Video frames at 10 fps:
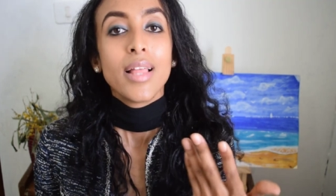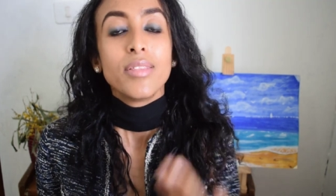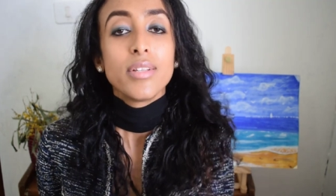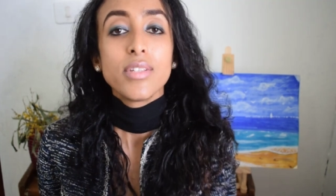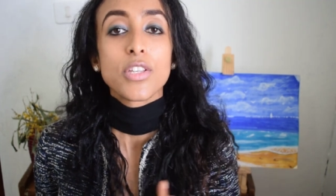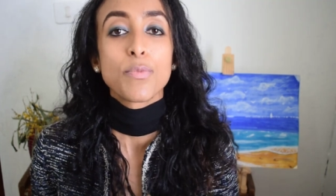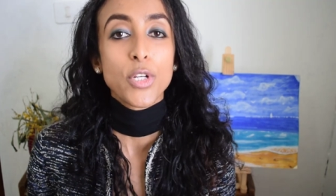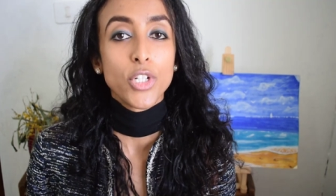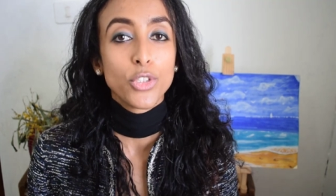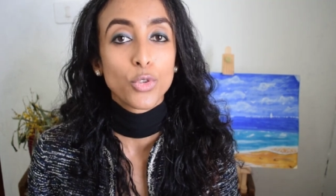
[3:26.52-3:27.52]
This is
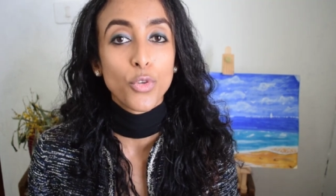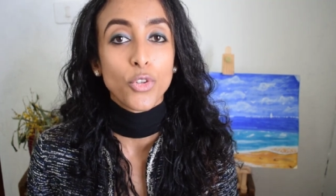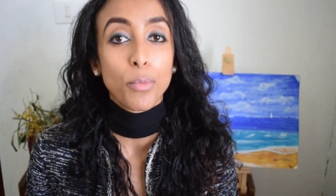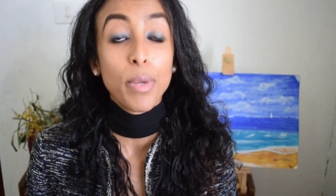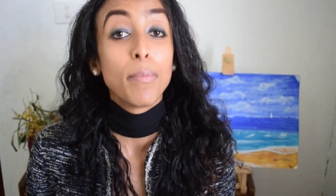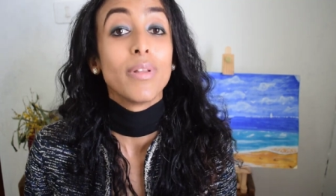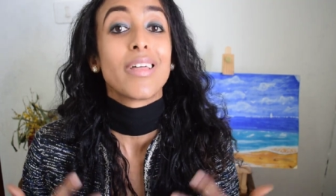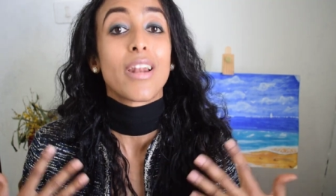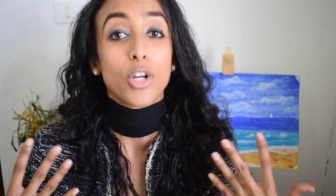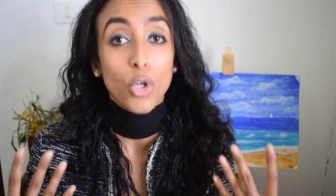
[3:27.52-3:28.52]
especially true for the people
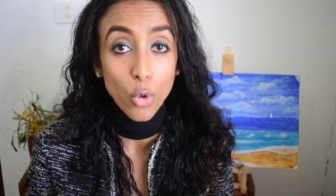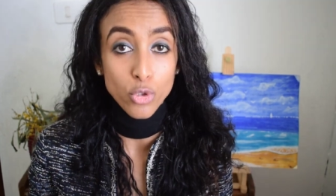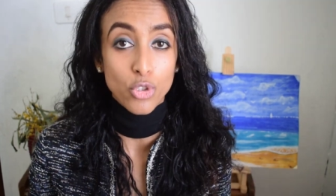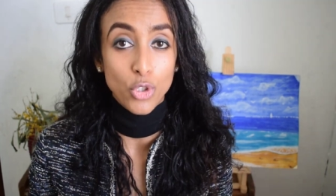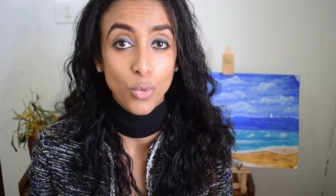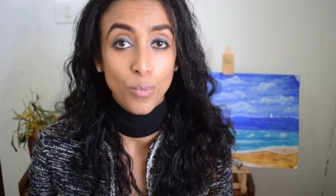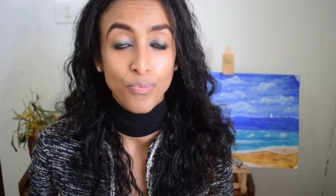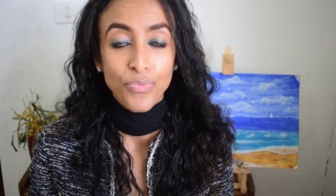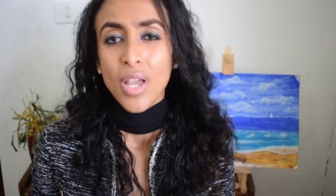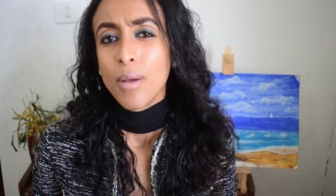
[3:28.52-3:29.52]
that are close to you.
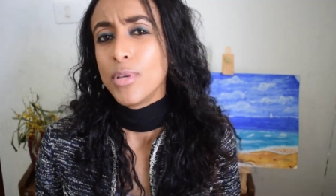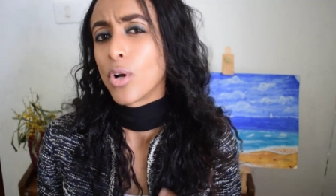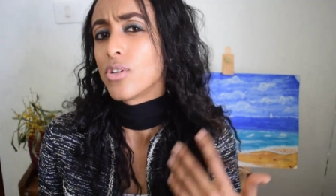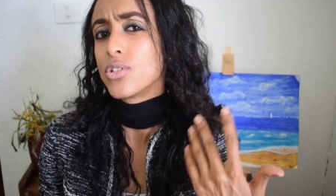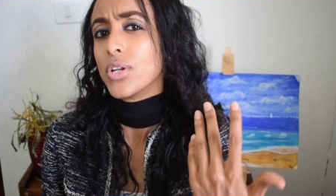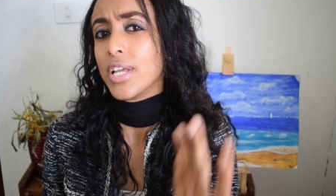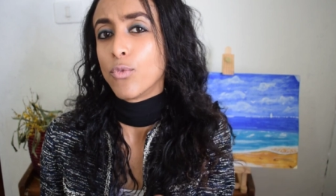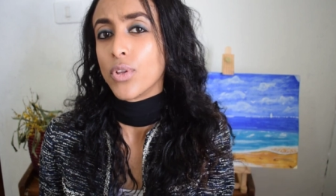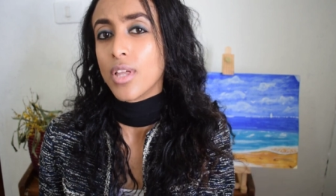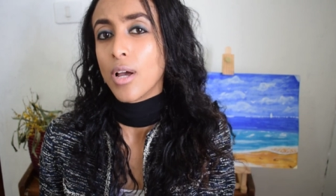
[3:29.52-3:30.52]
Because you live
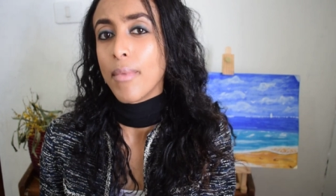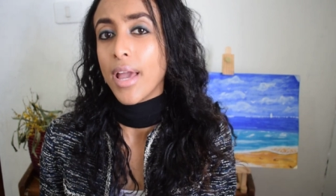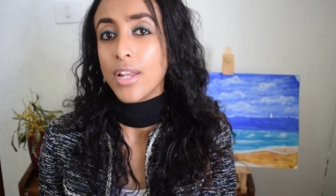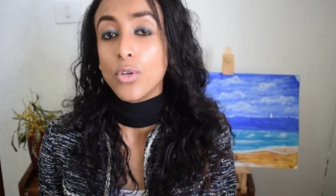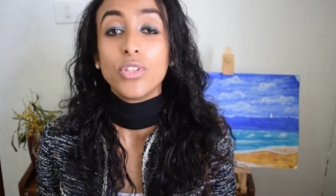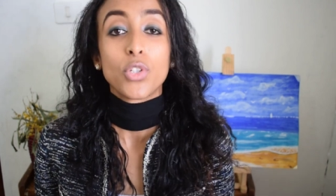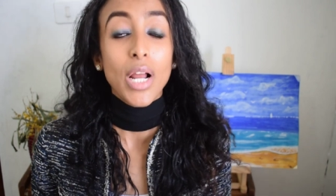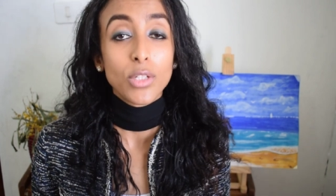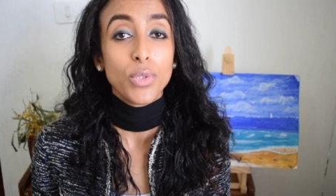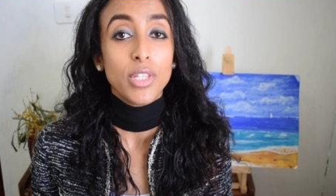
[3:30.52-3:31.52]
with them and you
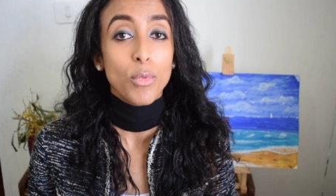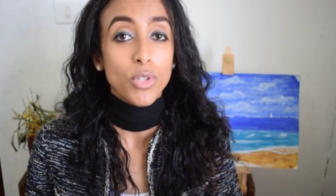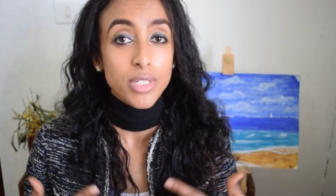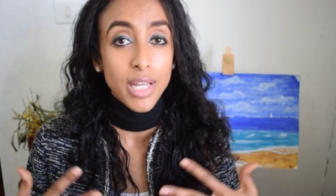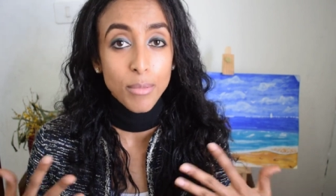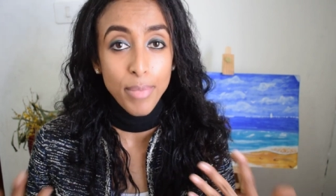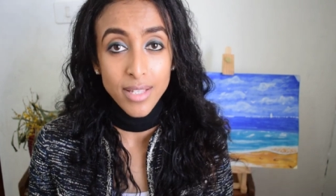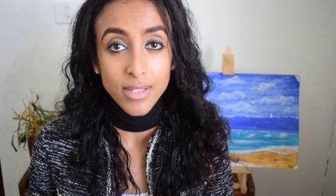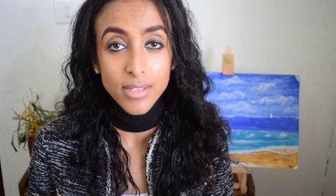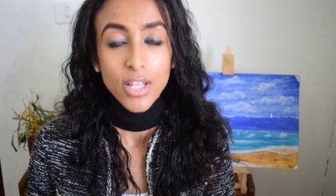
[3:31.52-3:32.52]
interact with them on a daily
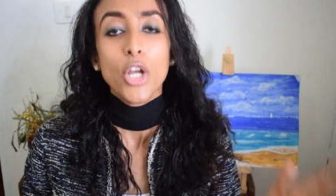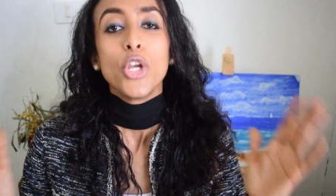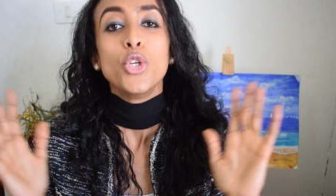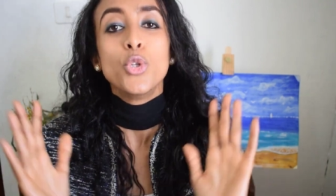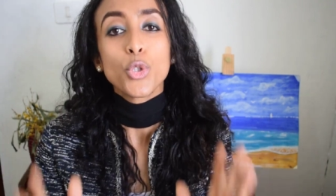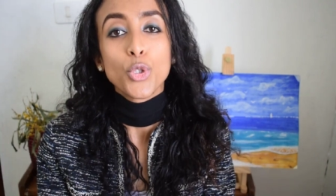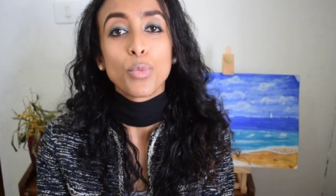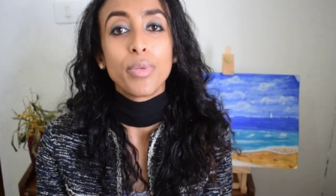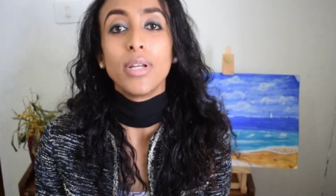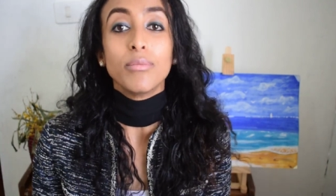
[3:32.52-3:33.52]
basis, you
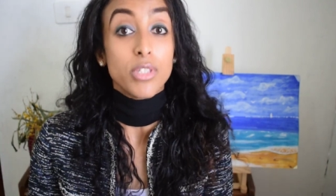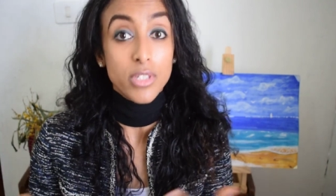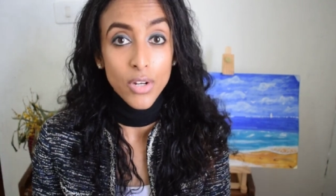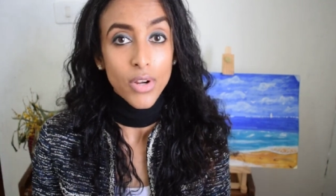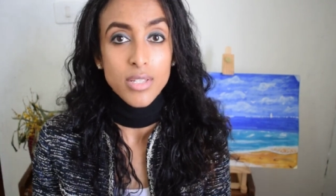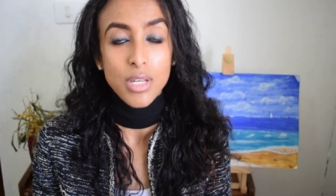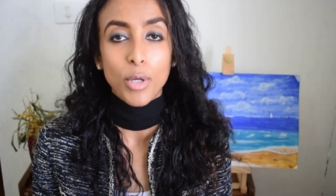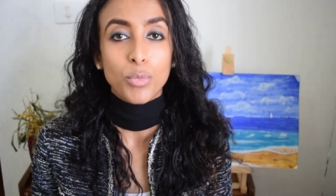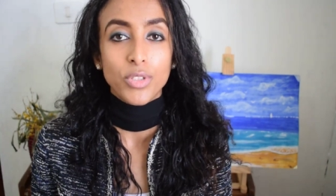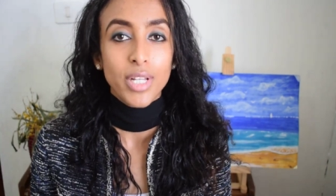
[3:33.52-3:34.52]
should be serious
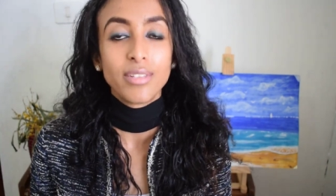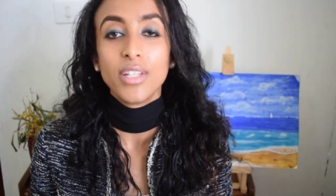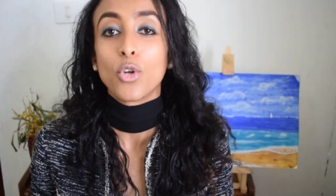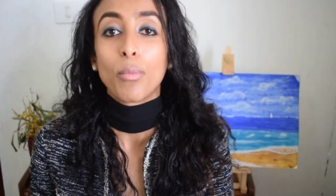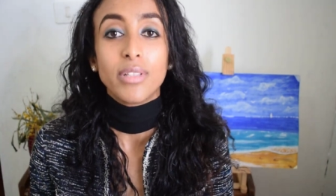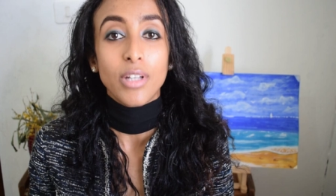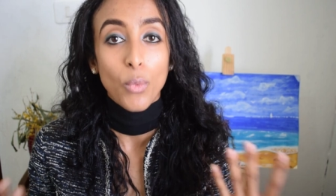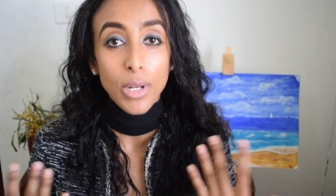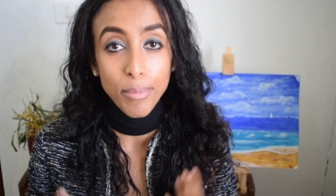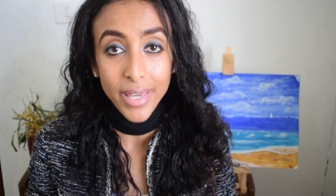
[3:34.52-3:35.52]
about protecting your mental
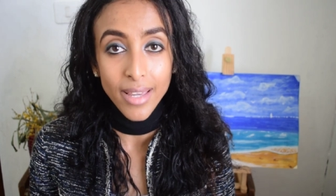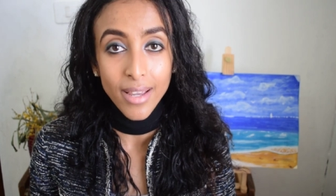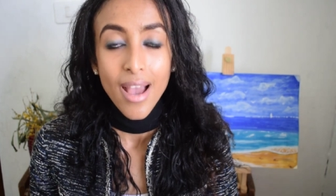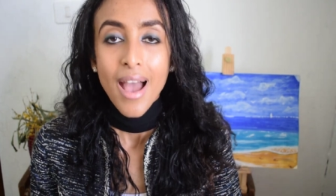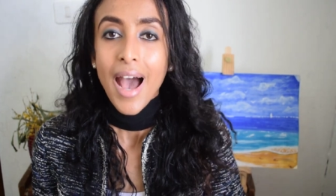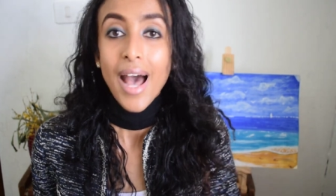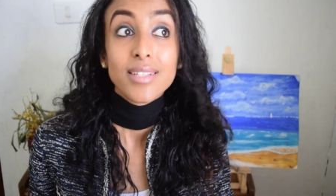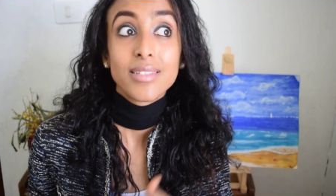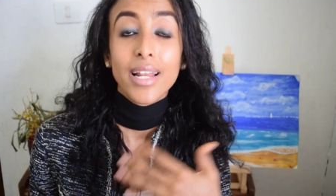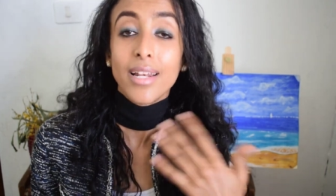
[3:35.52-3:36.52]
well-being
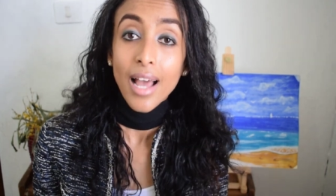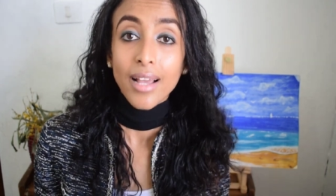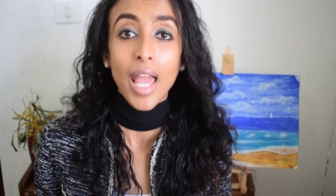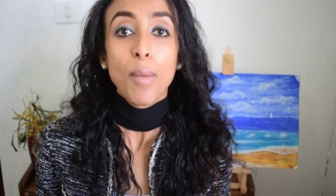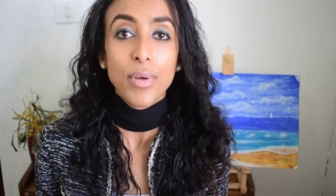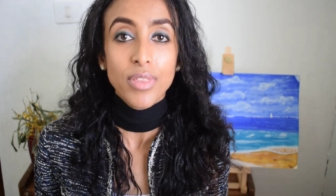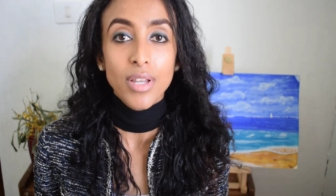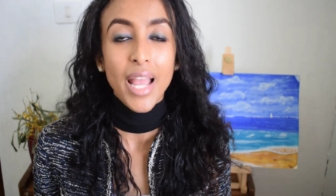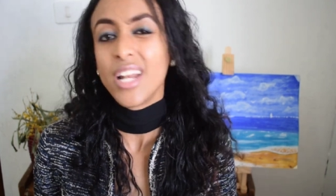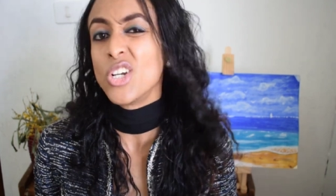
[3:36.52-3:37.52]
as they lack
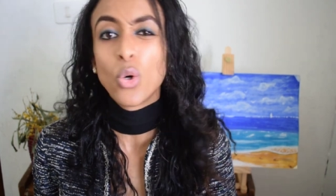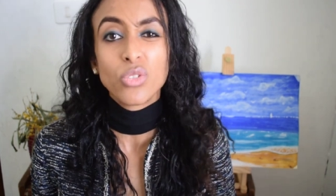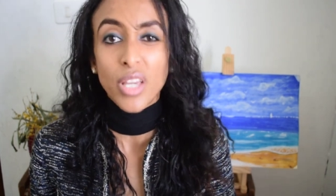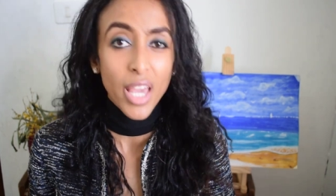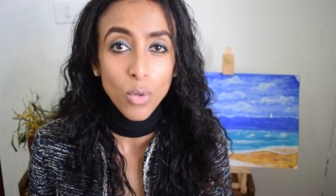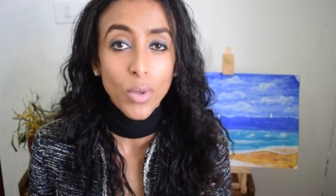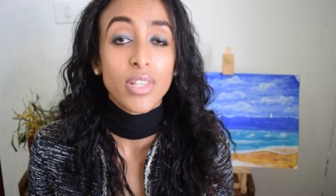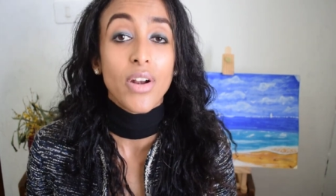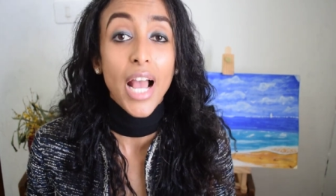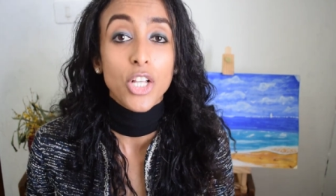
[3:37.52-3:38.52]
empathy and don't care what
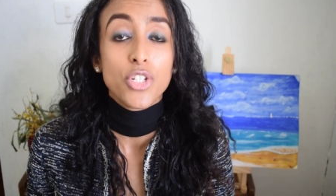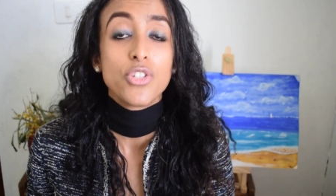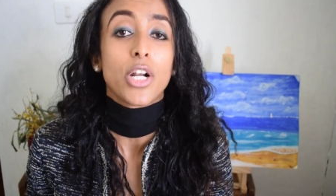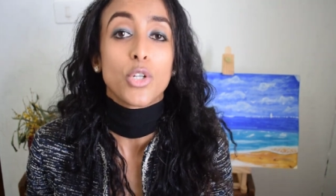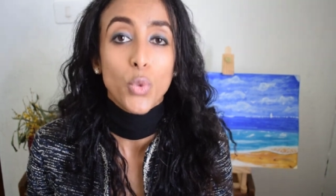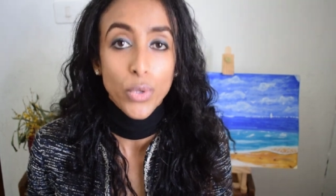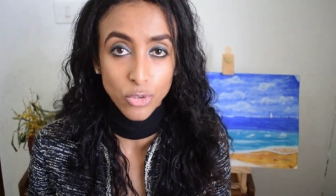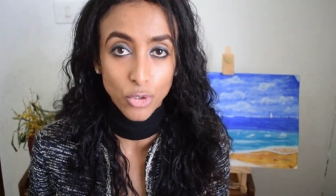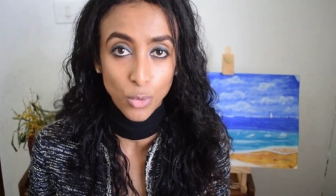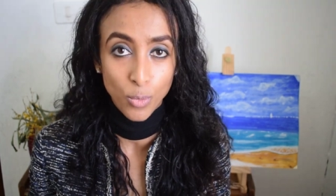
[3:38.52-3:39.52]
their actions are doing
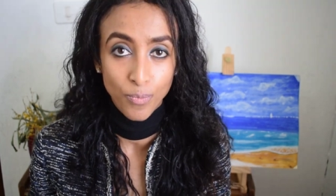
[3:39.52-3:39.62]
to you.